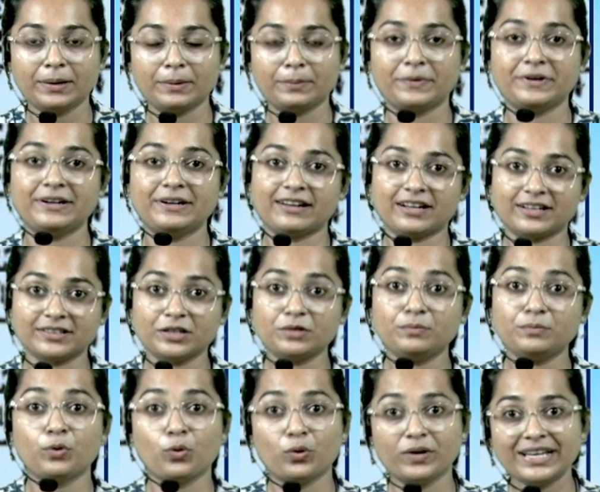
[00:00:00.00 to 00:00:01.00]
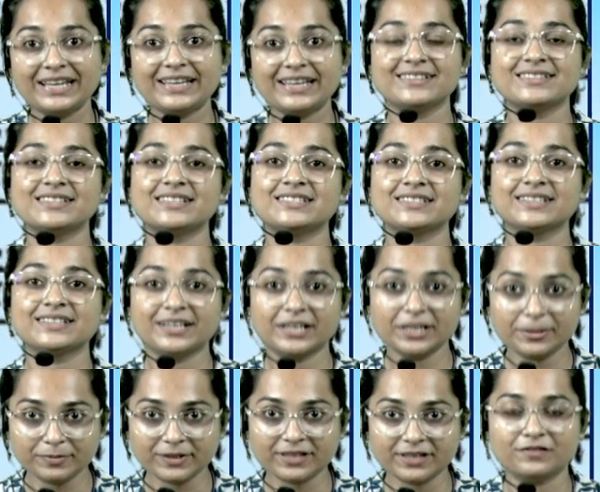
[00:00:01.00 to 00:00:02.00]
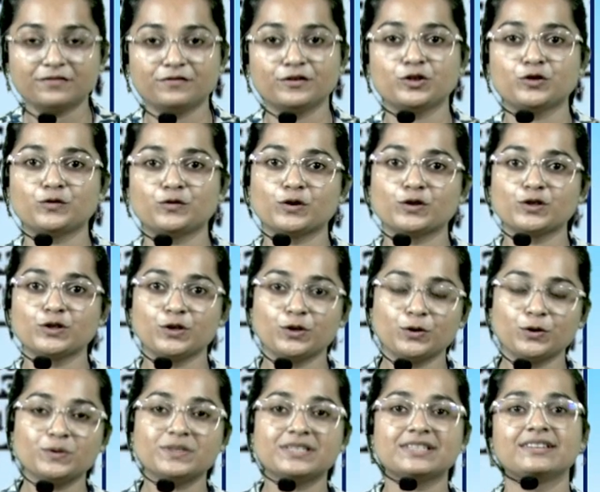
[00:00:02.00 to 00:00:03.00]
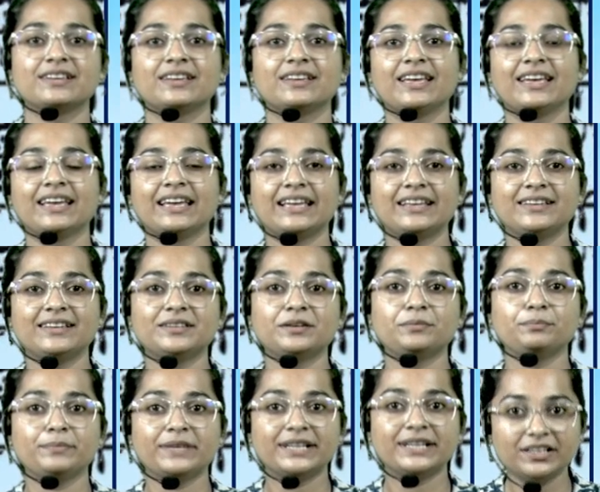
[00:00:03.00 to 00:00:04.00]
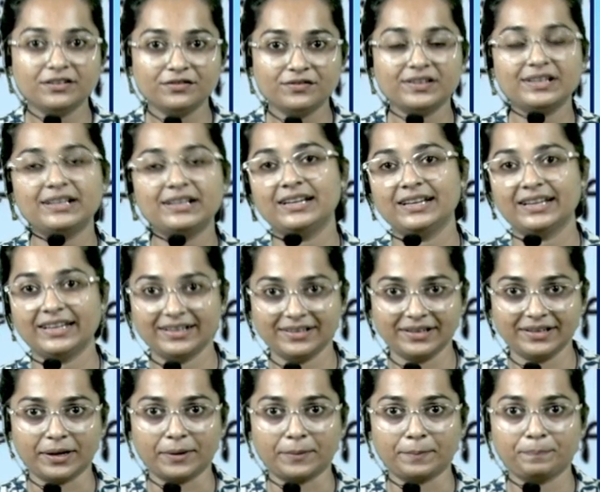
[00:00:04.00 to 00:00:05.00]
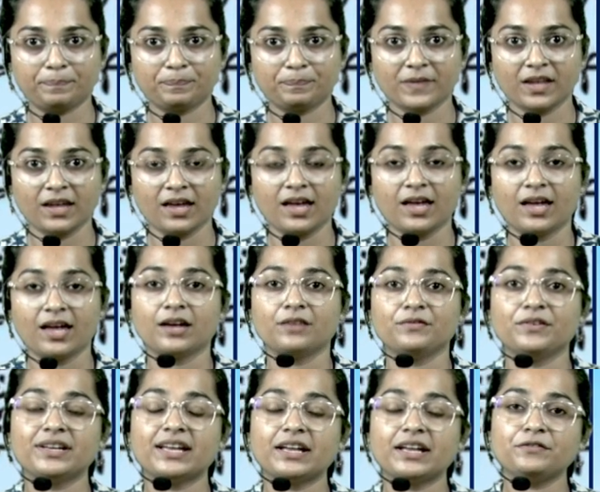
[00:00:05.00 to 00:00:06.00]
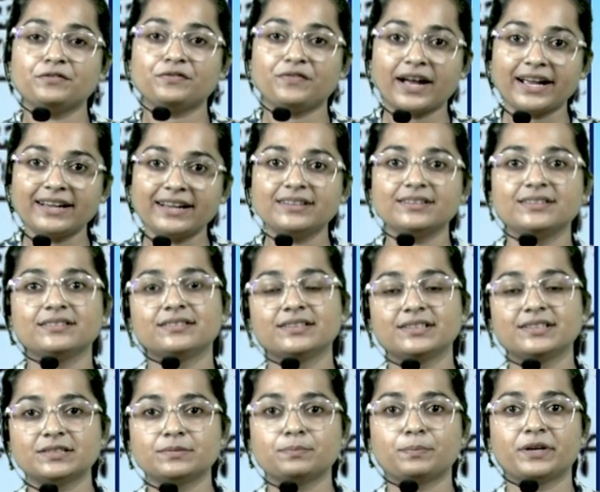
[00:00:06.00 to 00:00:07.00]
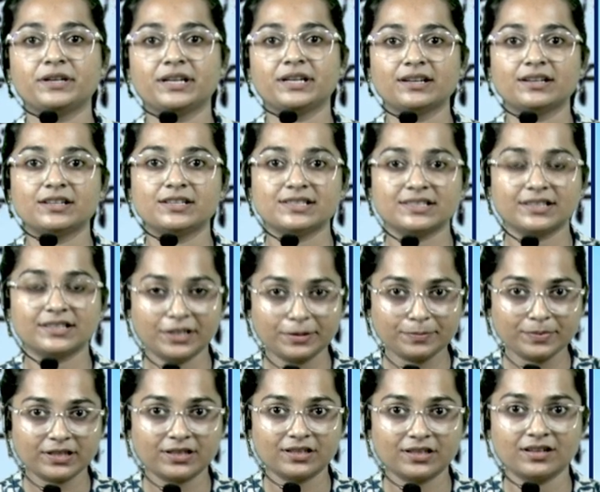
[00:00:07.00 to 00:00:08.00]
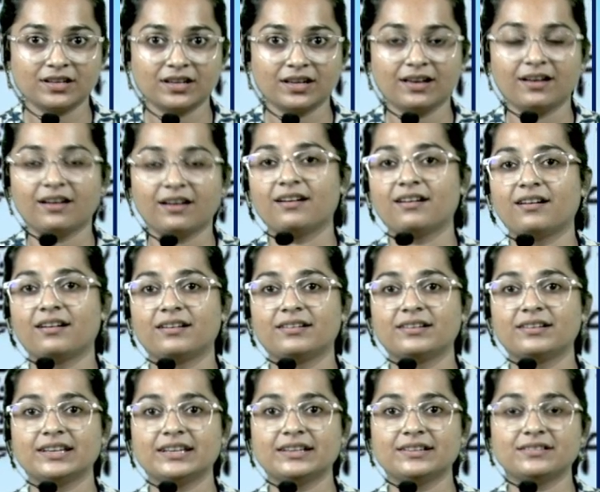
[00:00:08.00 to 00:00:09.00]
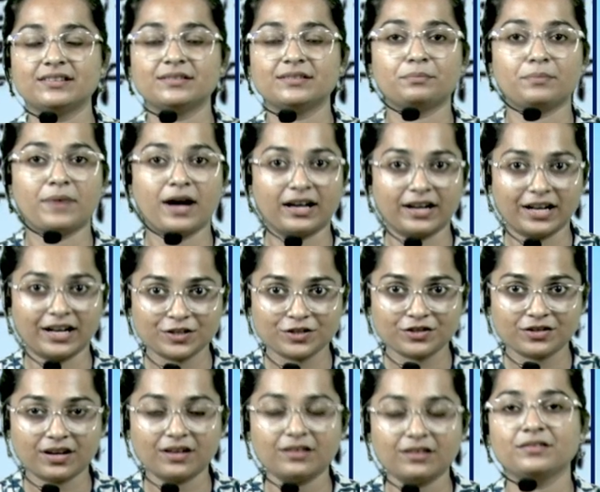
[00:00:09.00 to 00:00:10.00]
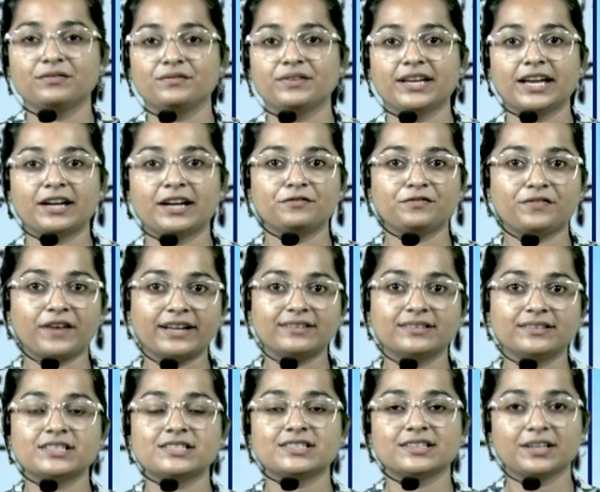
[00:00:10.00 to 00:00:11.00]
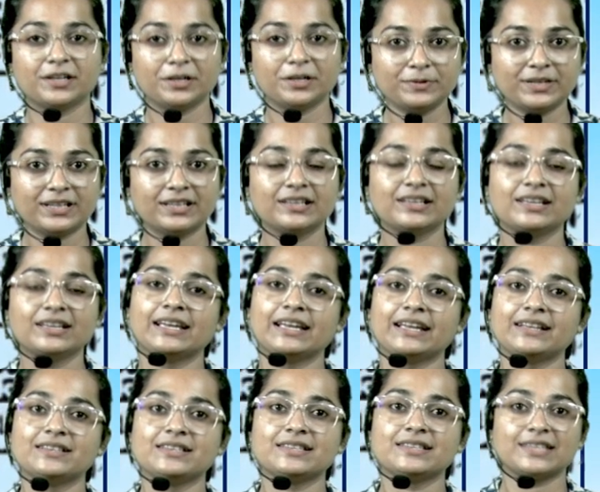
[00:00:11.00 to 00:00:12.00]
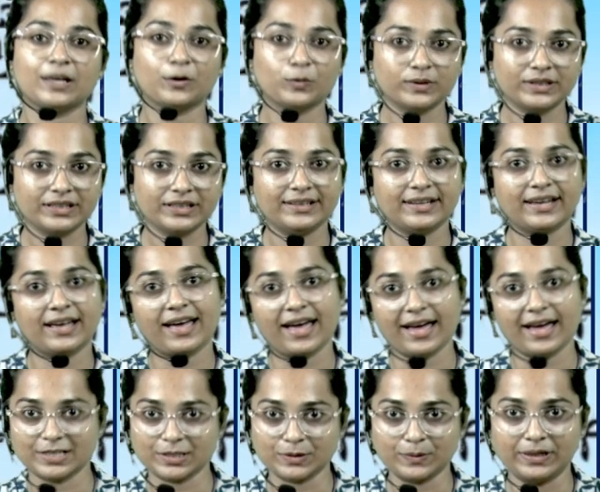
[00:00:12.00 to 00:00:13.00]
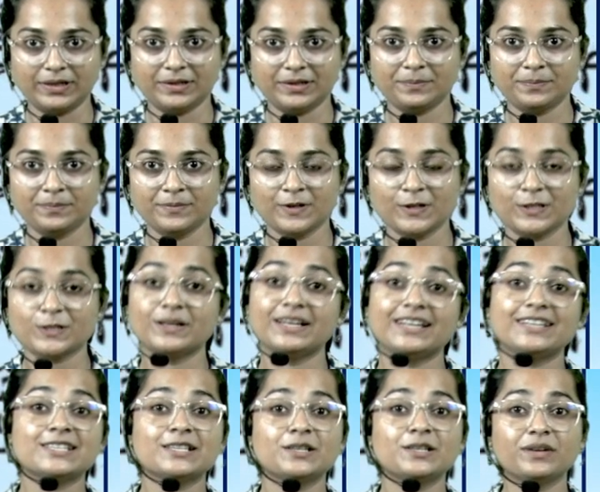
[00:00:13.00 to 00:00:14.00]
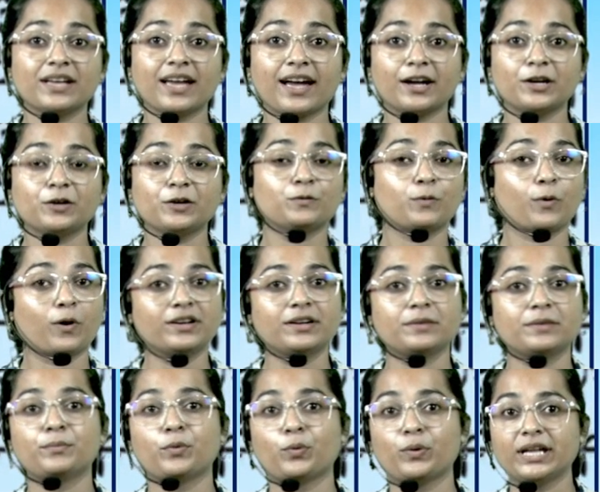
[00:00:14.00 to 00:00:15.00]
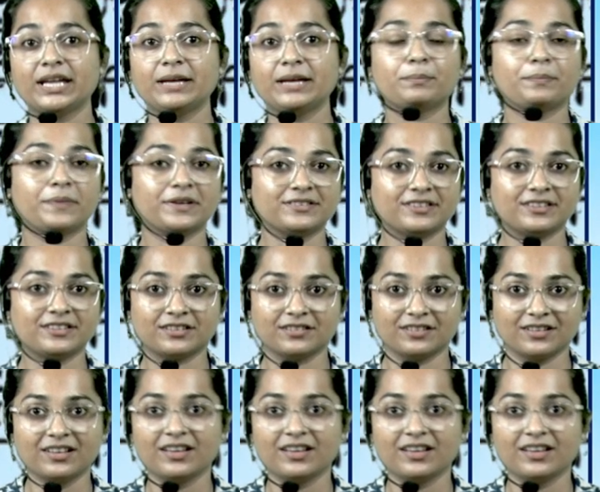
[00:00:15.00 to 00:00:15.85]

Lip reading: but rather Modi is a script which was used in the medieval India. We can find this particular script in Maharashtra. We can find the script in South India as well. So let's look at what Modi Patra